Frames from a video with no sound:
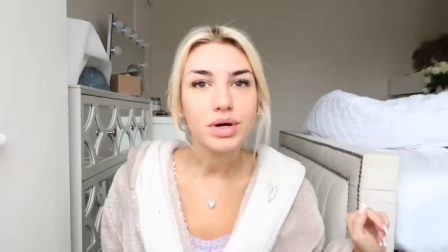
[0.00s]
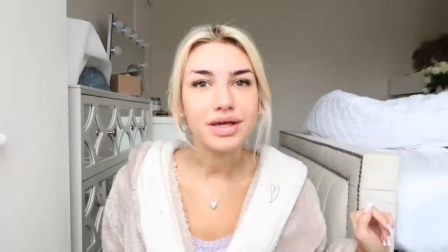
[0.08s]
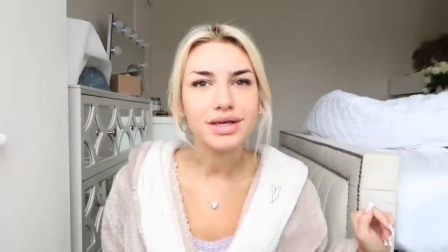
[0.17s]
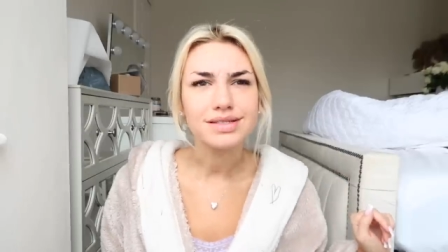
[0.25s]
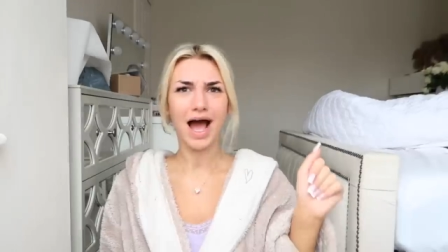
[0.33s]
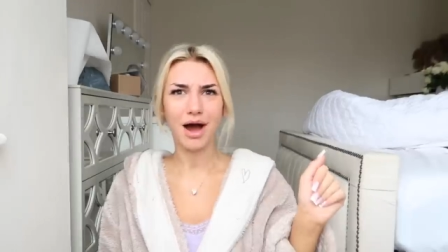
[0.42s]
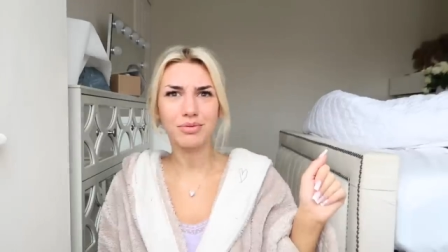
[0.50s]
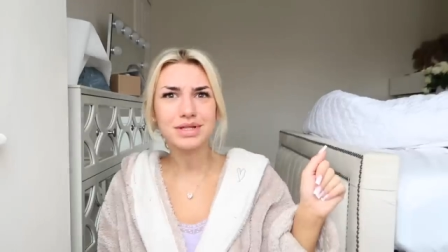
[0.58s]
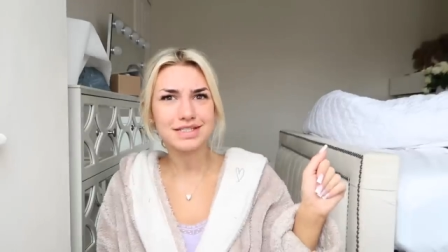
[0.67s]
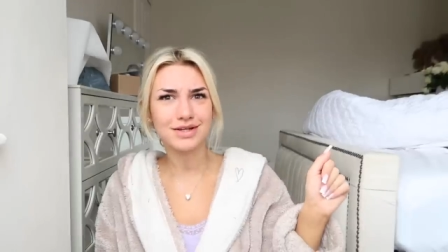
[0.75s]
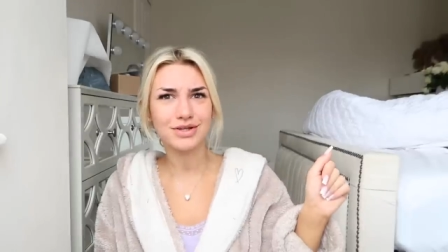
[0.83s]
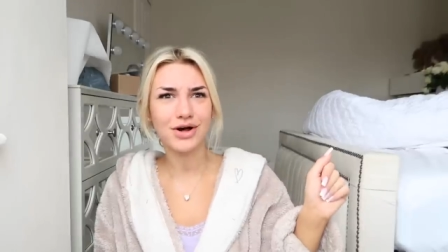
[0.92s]
weeks. How are
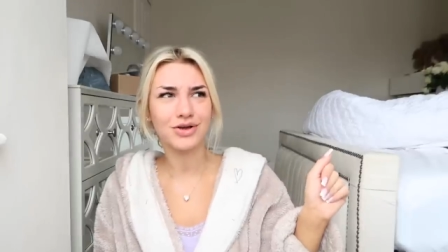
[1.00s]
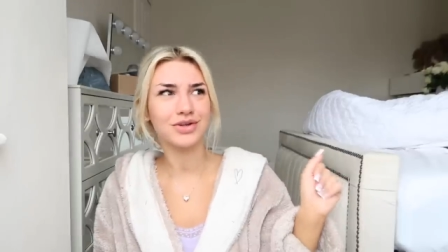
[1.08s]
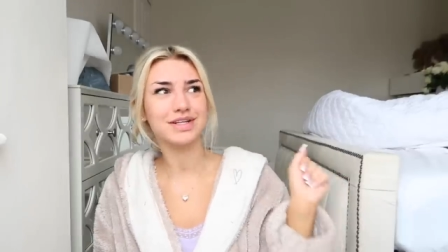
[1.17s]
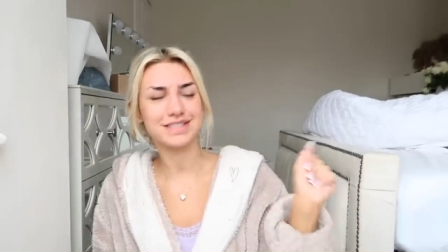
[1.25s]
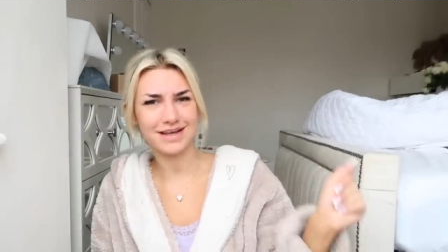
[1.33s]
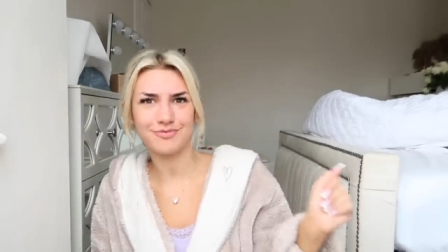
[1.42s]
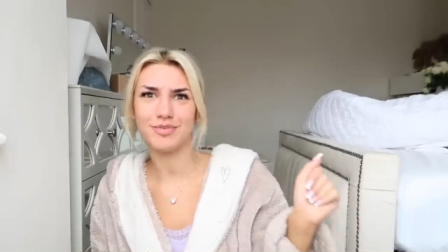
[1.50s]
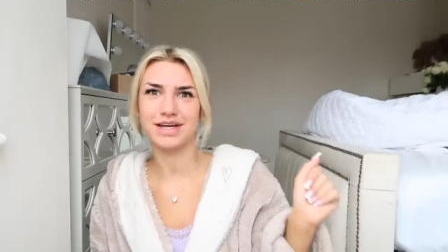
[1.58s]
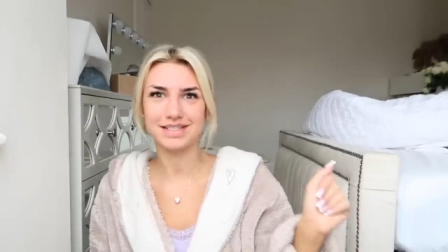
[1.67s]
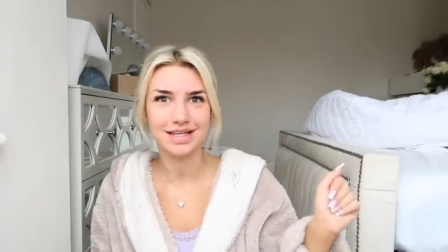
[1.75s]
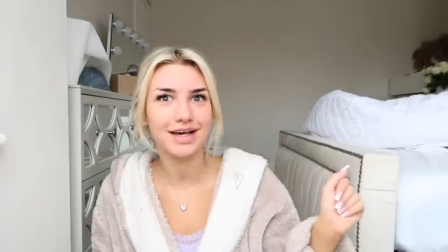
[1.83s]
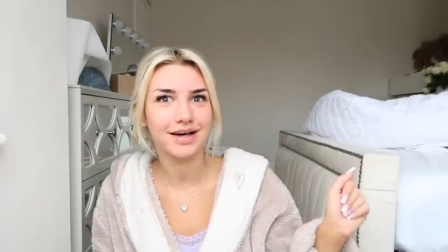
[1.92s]
the salon seven
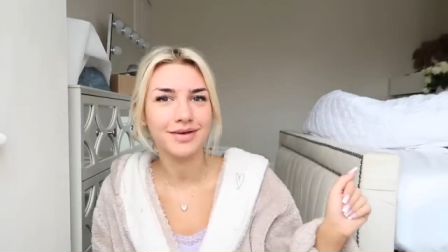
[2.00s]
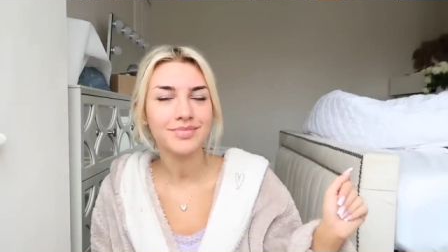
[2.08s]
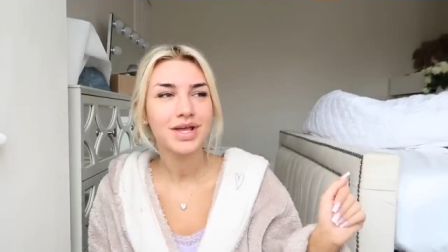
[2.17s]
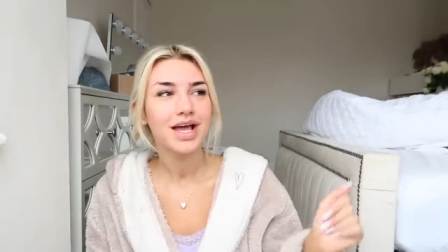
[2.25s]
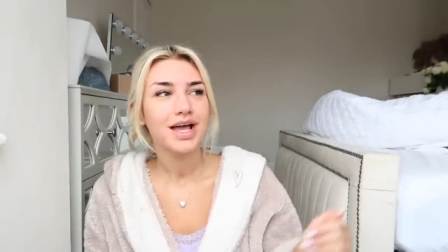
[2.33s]
weeks later?